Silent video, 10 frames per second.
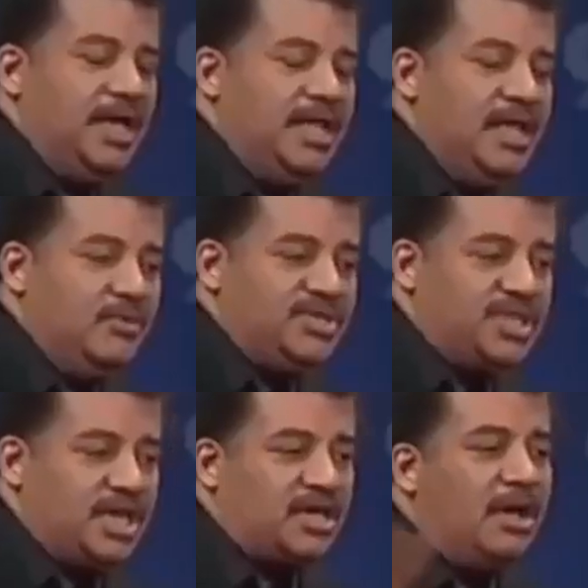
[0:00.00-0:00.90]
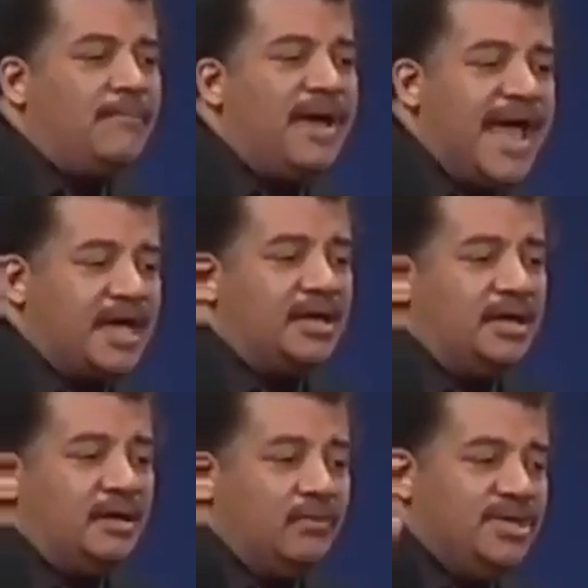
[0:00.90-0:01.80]
and then we say, come back
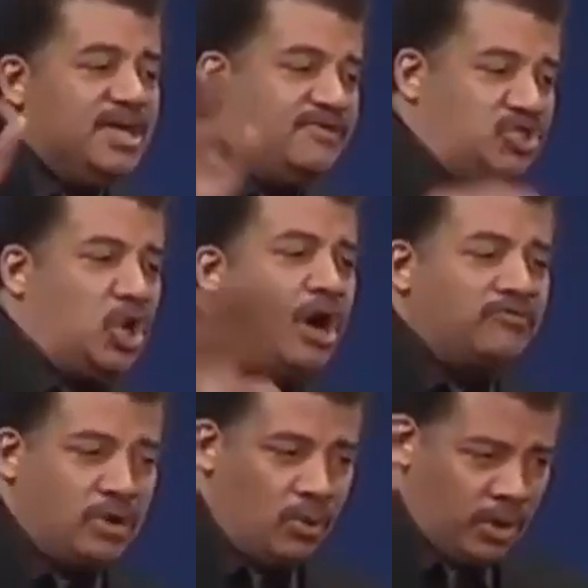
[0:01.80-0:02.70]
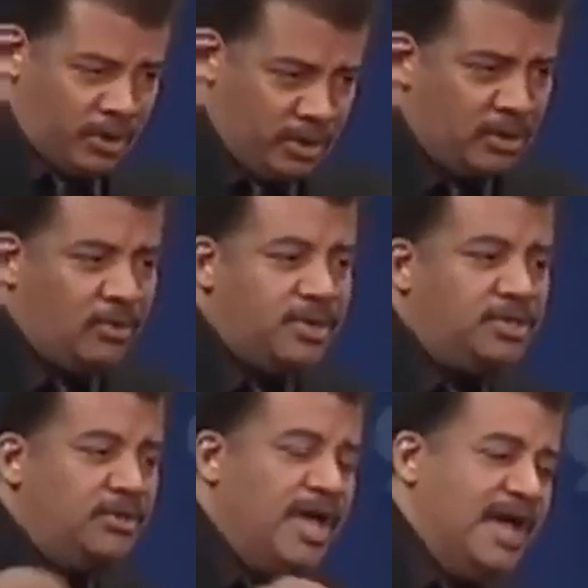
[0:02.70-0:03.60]
when you have a chart recorder or
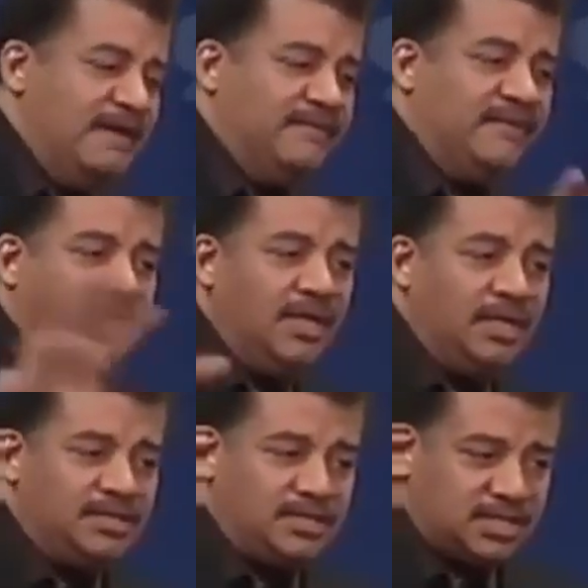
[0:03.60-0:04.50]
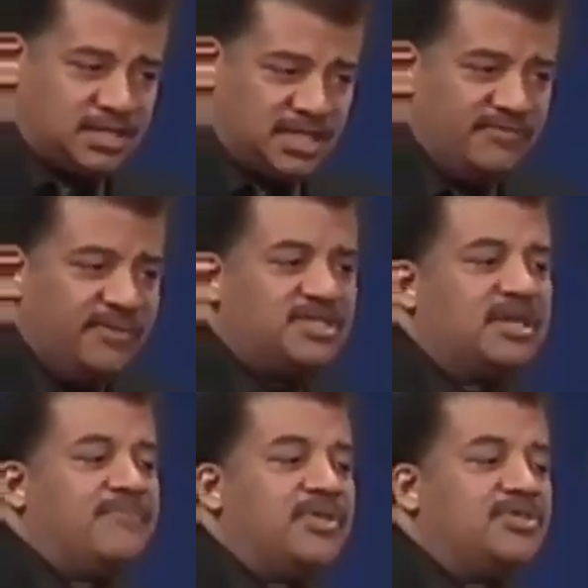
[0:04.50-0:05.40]
you have to just give me
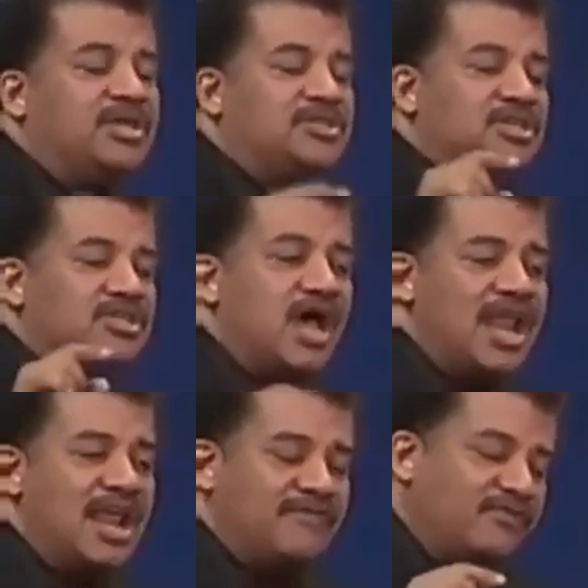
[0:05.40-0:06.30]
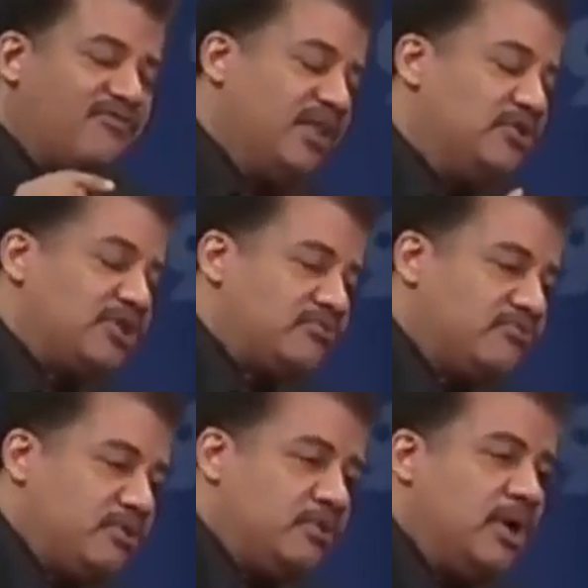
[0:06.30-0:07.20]
something that does not have to flow
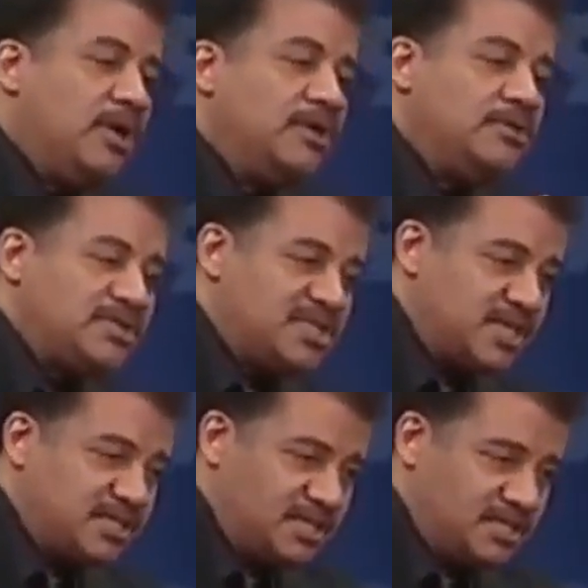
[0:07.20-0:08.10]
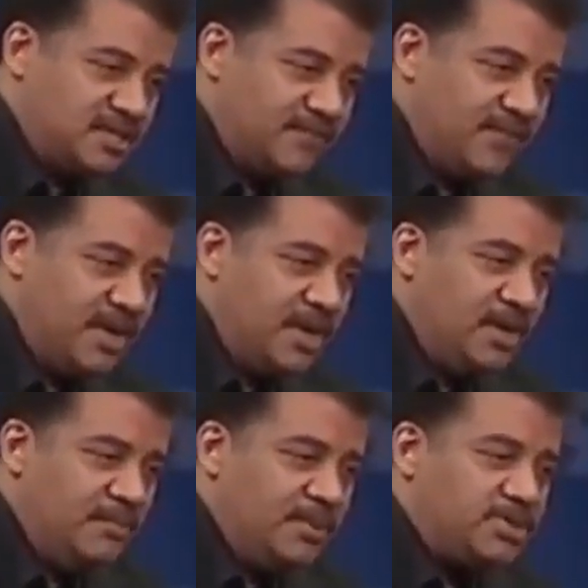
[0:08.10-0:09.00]
through your senses.
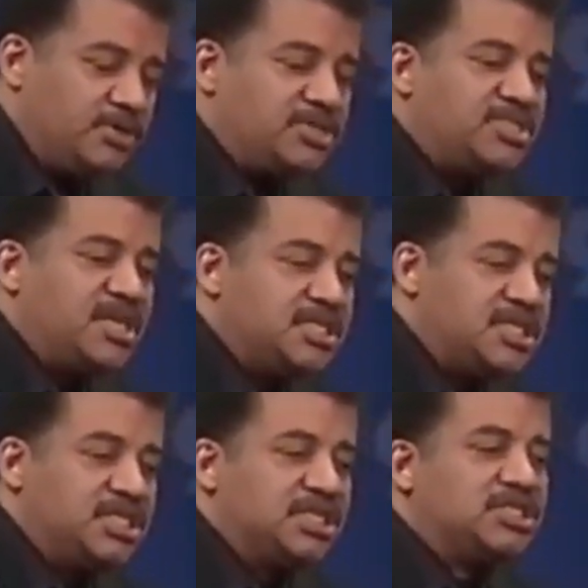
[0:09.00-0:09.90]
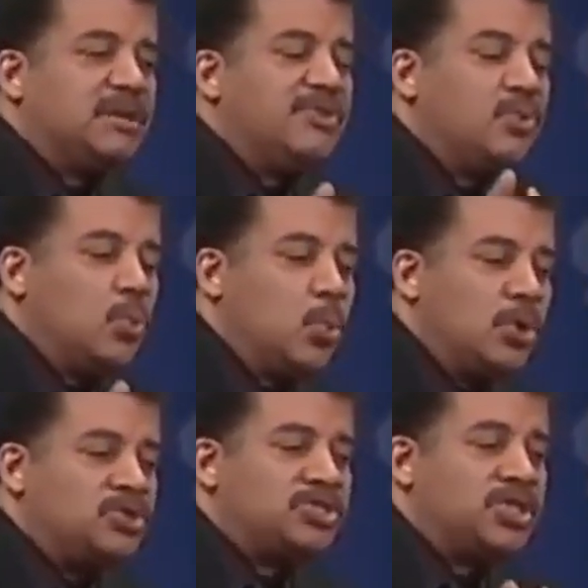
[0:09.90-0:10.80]
Because your senses is some of the
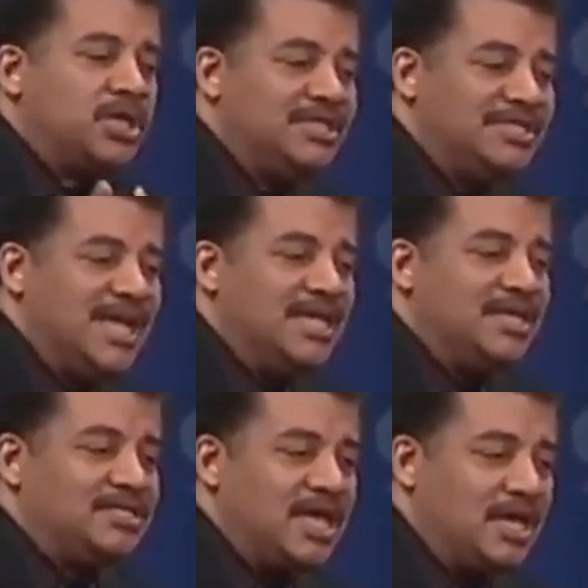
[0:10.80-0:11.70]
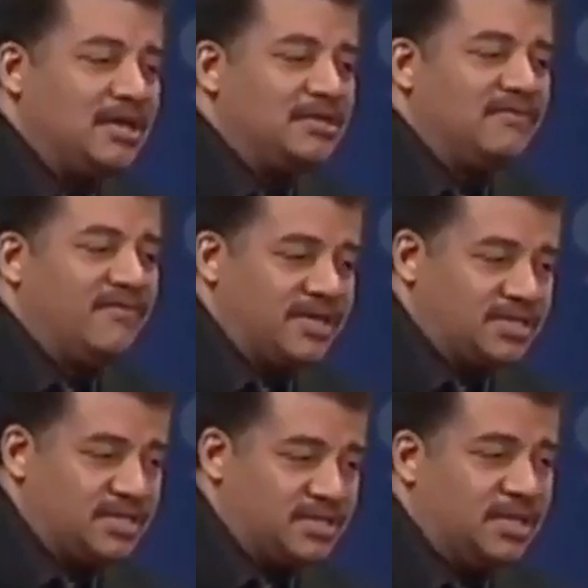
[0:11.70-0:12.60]
worst data-taking
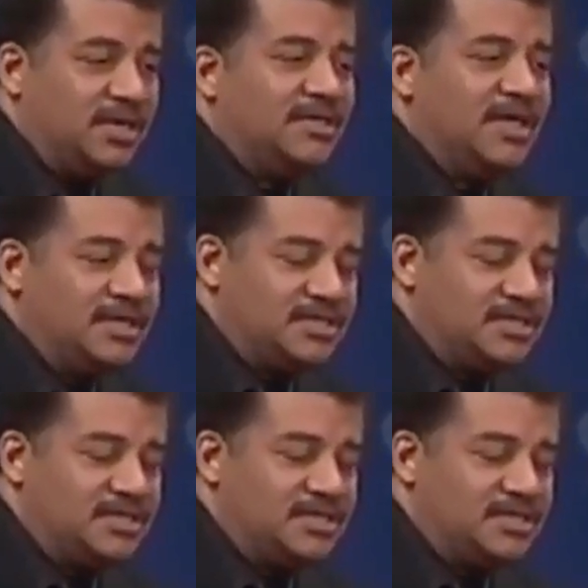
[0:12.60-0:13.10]
devices that